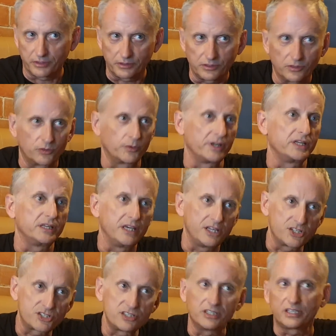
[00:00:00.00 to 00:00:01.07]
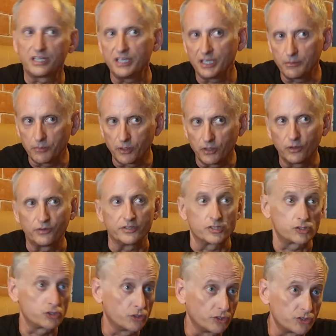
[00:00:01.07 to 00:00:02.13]
the radiation, the chemo, the
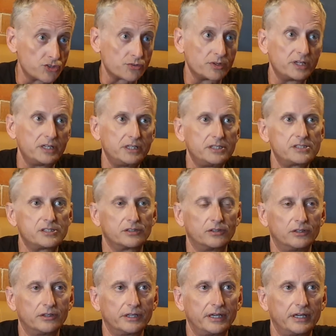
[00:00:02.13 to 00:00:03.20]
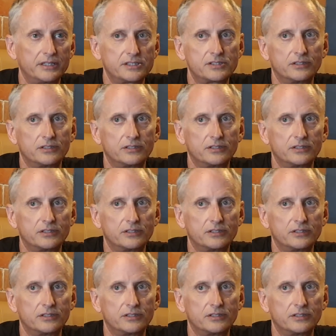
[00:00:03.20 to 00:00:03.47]
surgeries, and all that.